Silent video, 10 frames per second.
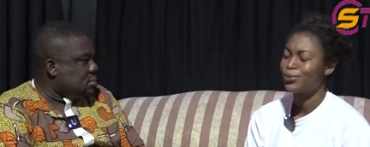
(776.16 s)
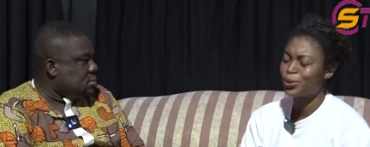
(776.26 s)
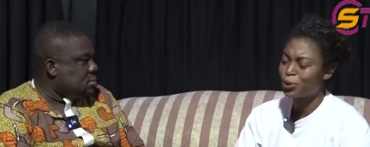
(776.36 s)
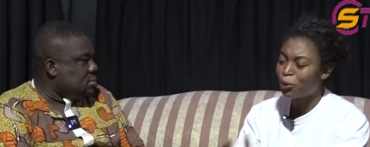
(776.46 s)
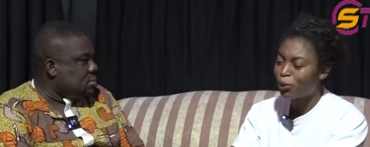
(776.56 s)

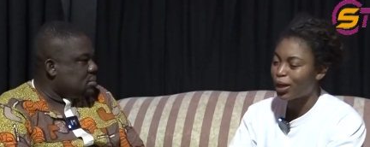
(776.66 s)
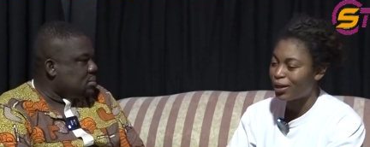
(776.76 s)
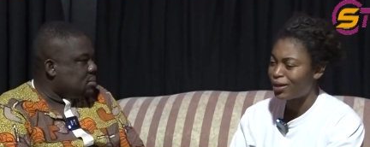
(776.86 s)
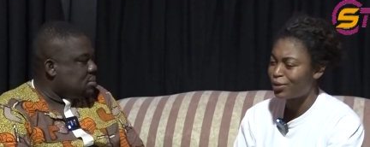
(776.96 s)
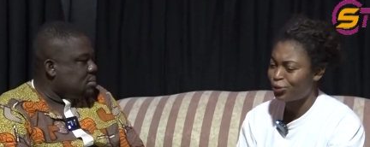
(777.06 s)
Speaker 1: No,
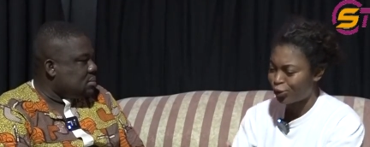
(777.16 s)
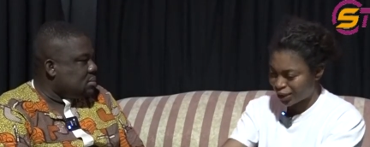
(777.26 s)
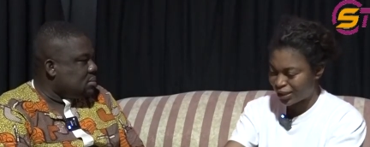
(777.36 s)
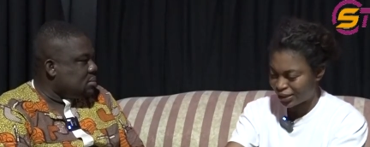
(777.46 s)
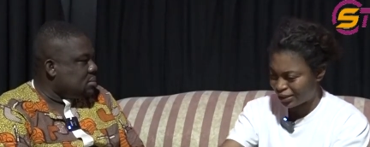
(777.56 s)

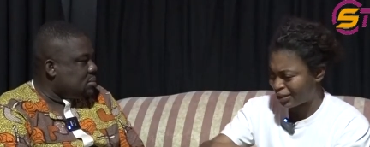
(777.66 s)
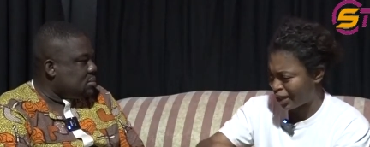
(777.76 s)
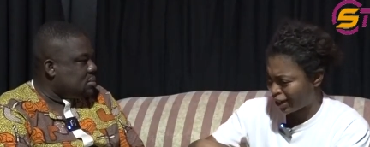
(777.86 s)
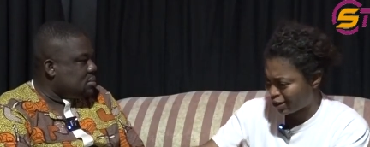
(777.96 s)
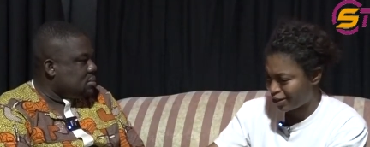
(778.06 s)
frauding is
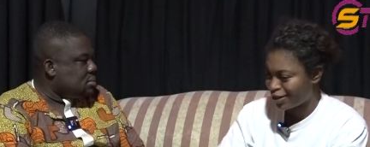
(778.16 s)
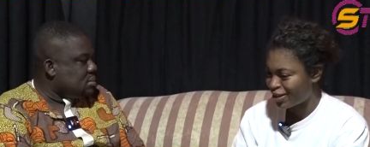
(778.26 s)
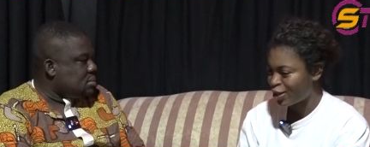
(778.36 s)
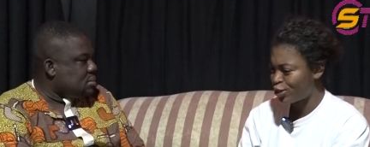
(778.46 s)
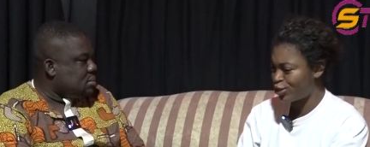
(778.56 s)
like,
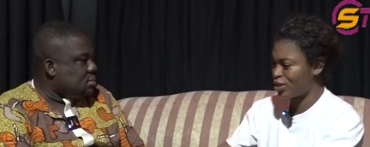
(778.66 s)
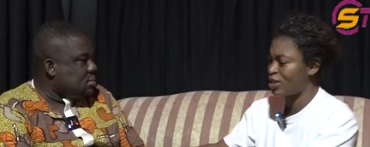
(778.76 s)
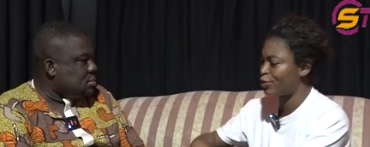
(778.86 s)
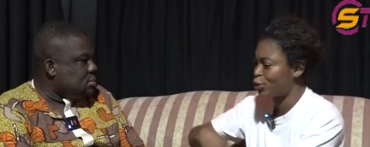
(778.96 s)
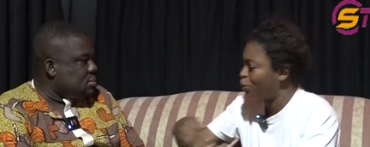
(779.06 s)
you just
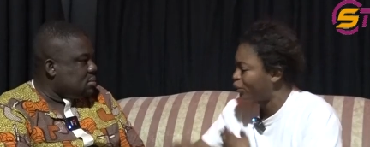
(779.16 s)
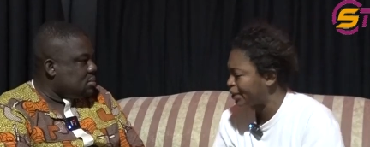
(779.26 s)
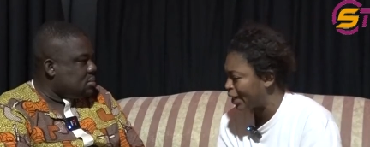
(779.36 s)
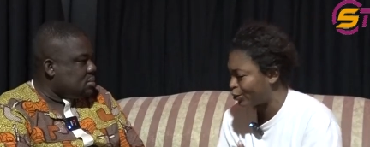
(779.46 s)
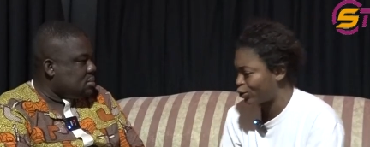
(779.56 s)
have to
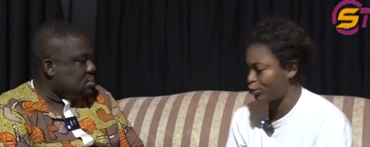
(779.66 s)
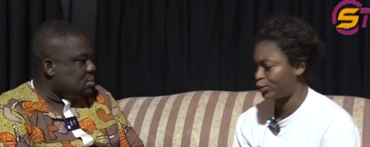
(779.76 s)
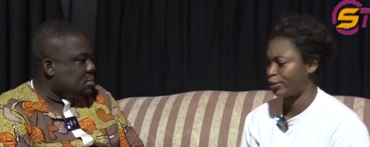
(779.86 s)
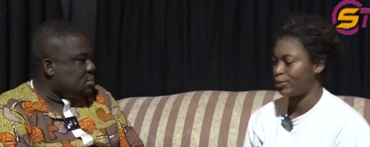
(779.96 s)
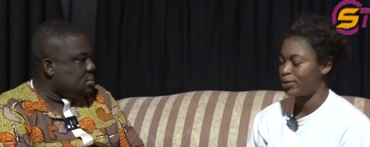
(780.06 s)
pretend not
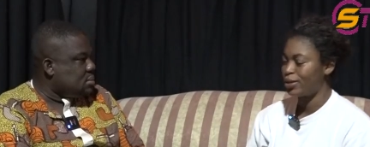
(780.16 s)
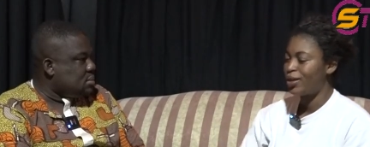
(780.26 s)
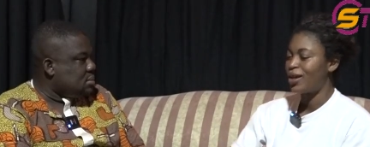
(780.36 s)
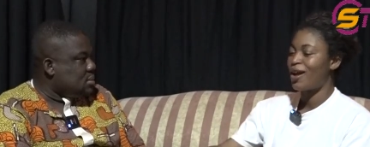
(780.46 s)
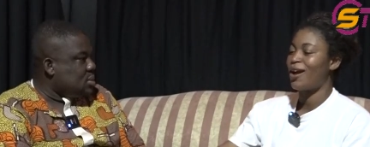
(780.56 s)
to.
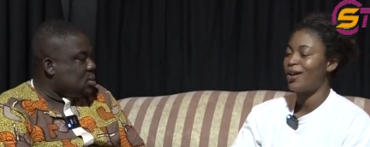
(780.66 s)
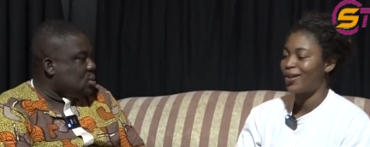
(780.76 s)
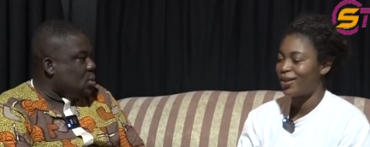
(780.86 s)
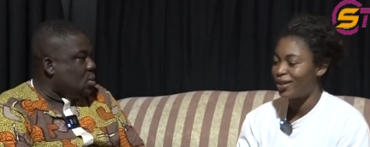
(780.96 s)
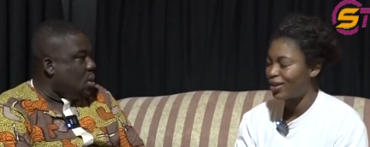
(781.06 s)

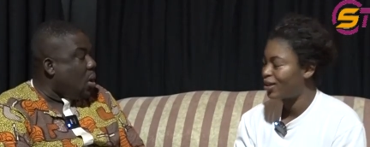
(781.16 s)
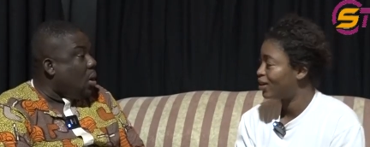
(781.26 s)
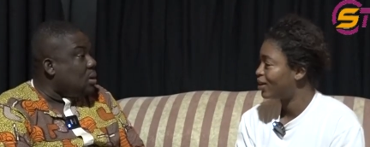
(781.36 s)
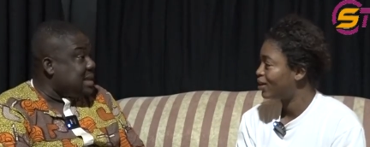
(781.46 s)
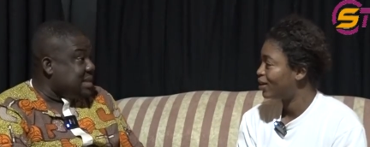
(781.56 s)
Speaker 2: So
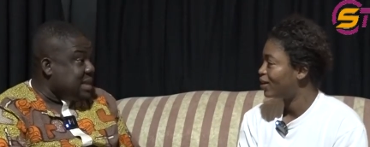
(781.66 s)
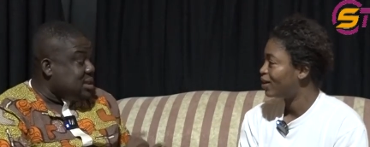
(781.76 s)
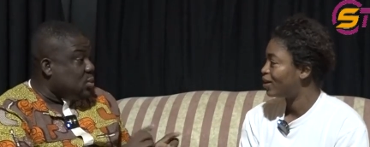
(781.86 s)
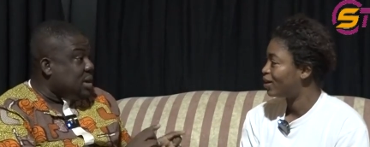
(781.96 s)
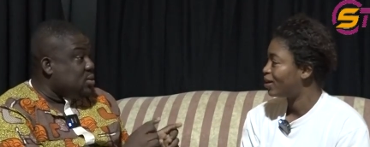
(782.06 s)
all the
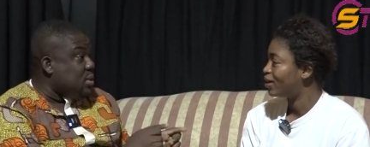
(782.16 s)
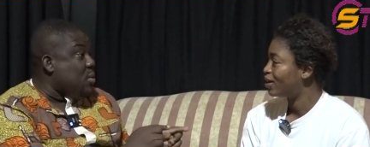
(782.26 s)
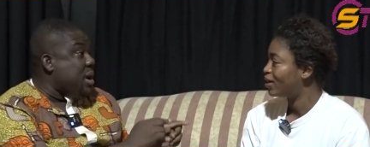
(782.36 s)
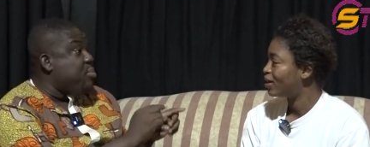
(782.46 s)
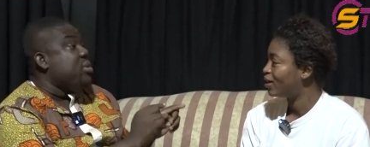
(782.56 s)
things you were doing
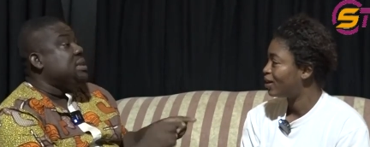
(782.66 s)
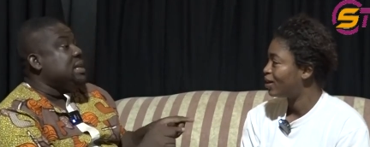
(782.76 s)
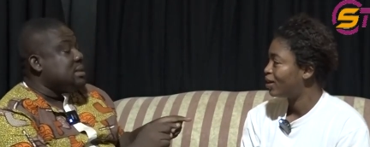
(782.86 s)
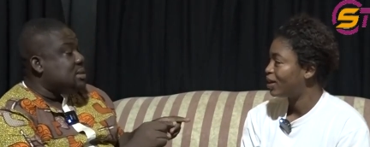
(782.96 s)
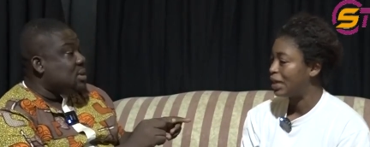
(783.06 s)
were
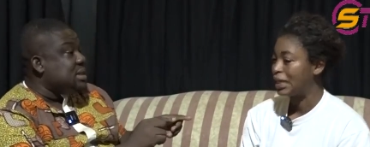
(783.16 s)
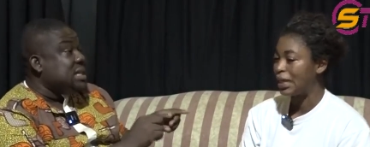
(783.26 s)
pretense. You were